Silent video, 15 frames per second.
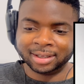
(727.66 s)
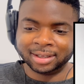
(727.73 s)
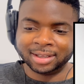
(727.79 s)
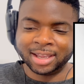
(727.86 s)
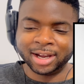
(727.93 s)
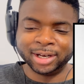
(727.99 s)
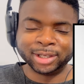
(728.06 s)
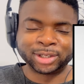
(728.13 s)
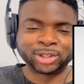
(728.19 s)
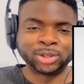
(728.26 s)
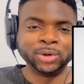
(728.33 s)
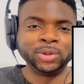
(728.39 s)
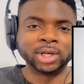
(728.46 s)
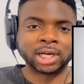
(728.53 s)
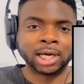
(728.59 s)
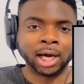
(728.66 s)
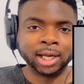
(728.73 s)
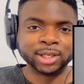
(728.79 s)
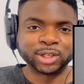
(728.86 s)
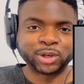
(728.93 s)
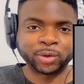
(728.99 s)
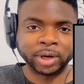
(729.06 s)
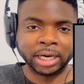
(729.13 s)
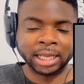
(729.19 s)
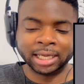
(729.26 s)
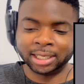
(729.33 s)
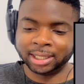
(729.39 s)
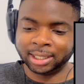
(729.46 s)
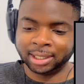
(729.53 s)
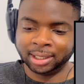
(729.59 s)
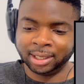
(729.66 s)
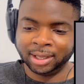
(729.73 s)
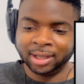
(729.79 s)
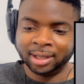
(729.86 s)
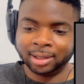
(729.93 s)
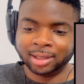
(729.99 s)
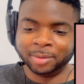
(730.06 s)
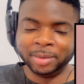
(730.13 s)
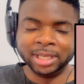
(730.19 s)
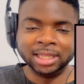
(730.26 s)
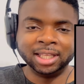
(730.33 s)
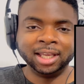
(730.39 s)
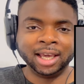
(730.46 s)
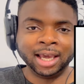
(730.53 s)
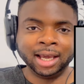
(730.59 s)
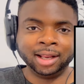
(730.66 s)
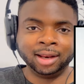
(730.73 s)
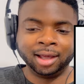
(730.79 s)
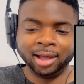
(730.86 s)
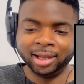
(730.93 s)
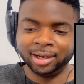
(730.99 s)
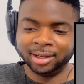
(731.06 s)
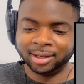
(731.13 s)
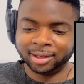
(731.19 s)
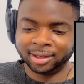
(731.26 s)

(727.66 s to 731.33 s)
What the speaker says: You're going to sue the country, lady? You mean the airline?